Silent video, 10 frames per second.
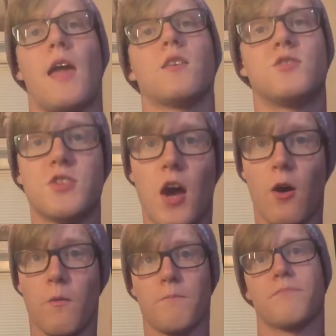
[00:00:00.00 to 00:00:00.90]

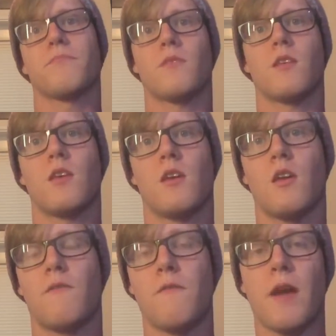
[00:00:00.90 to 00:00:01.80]
So,
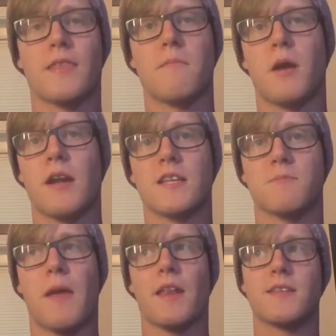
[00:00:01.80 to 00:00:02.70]
if you've got the money to
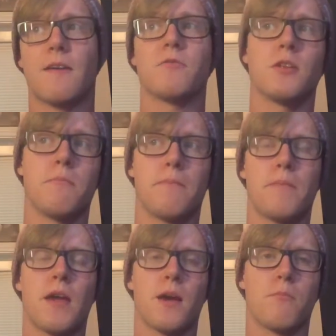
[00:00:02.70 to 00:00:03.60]
spend, definitely
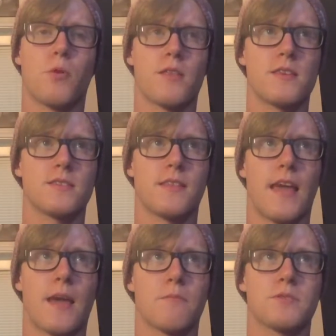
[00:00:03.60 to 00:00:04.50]
pick up one of these
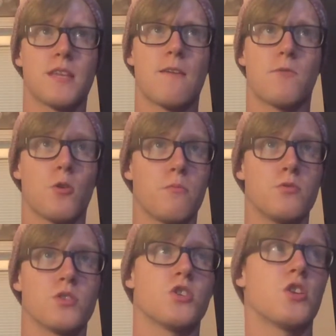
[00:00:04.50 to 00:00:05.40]
lamps. If you're a
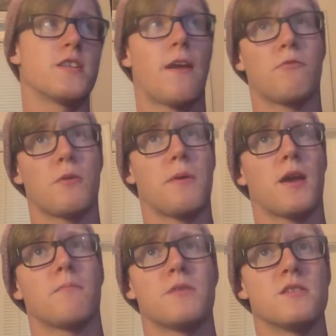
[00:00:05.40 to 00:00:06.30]
musician, definitely pick
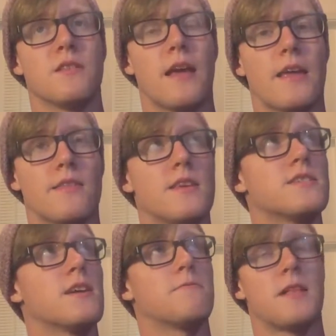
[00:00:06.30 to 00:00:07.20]
up these
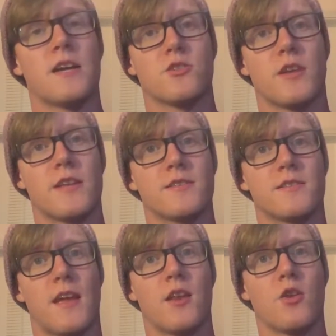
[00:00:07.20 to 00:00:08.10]

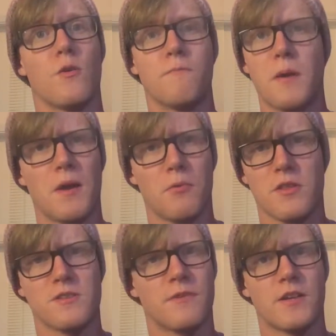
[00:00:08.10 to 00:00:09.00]
flashlights and do it. Pick up one of
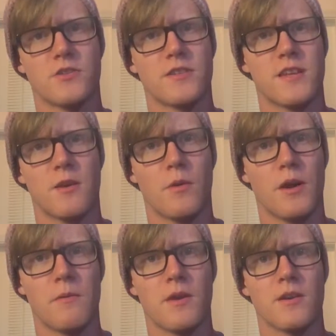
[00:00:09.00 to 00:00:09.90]
these flashlights
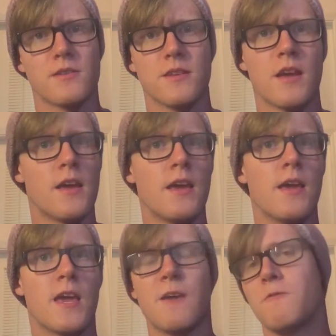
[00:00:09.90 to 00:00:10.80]
anyway, because
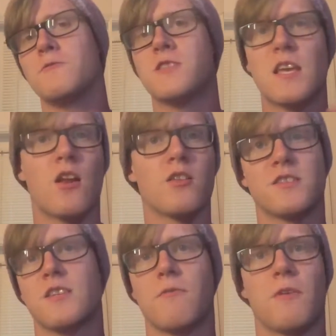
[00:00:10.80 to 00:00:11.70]
if you've seen all the
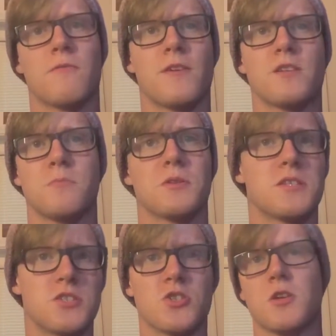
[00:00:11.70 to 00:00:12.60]
stuff on Facebook,
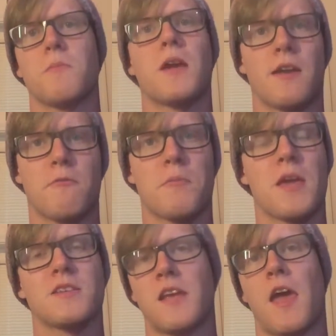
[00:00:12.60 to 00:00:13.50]
this is just going to be kind of
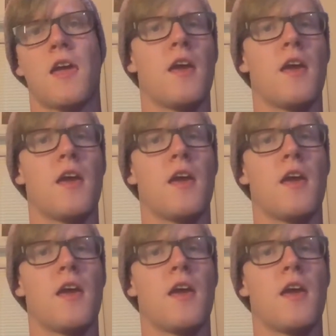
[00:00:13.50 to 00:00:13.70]
a PSA.